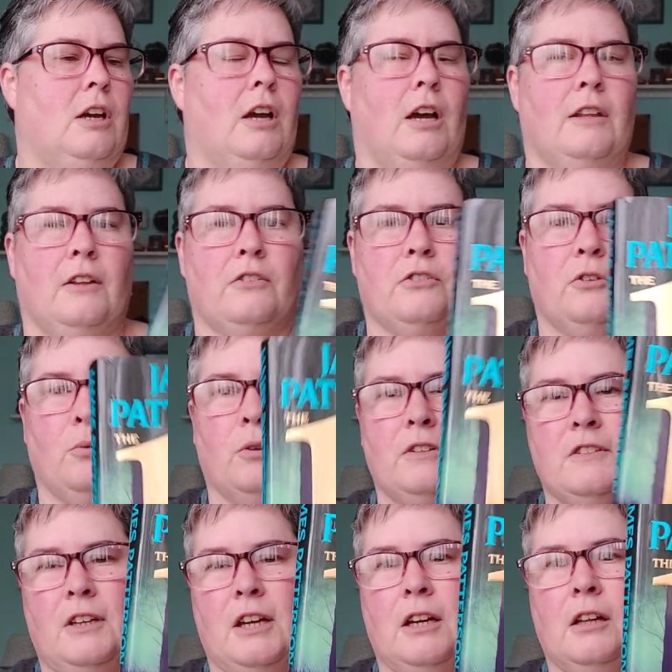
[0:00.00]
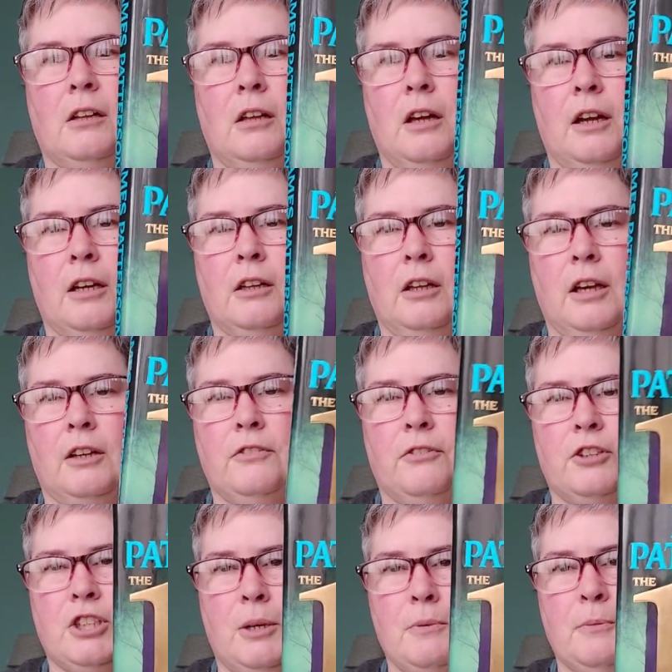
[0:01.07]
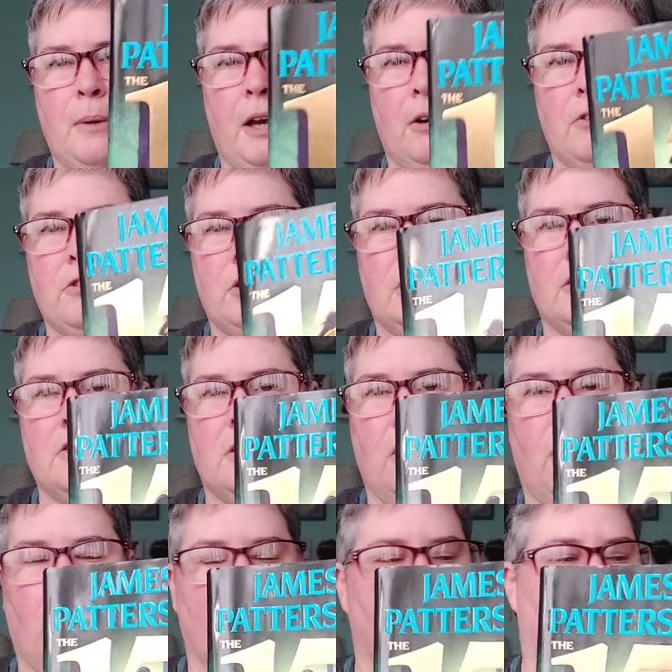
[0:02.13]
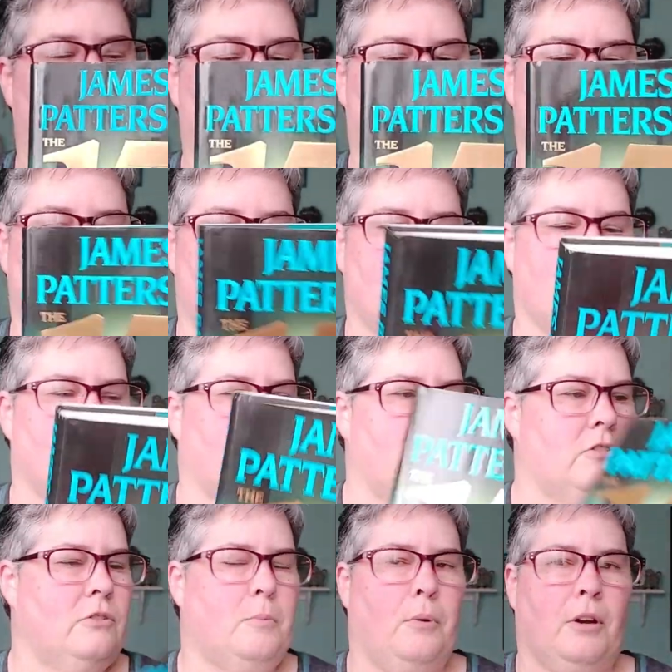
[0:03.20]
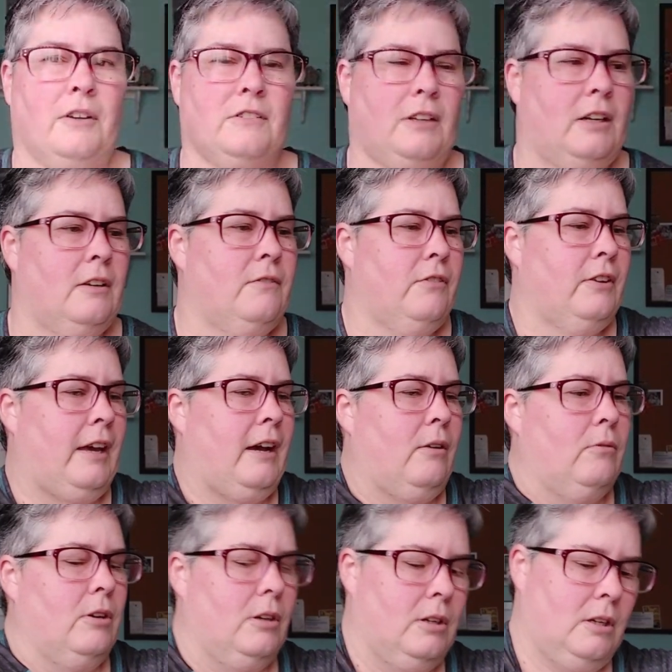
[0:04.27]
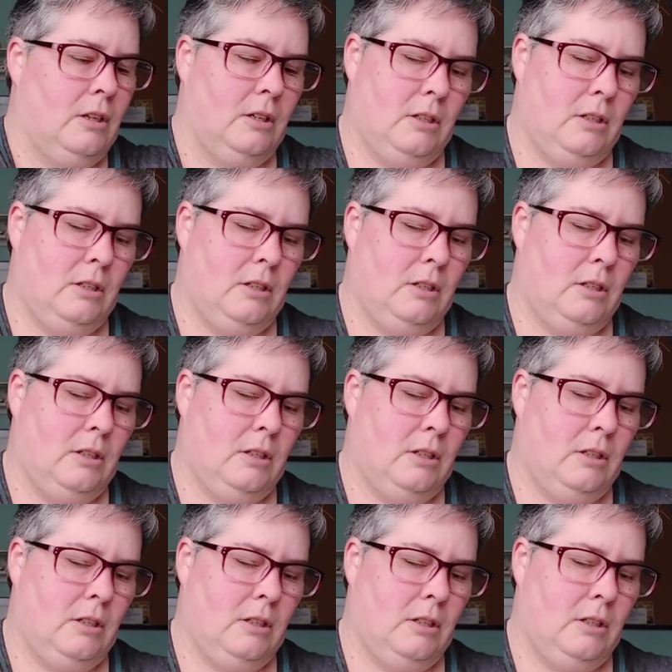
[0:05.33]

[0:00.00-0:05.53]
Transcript: Those are the ones I, I collect for James Patterson is the hardbacks. So super excited for that one.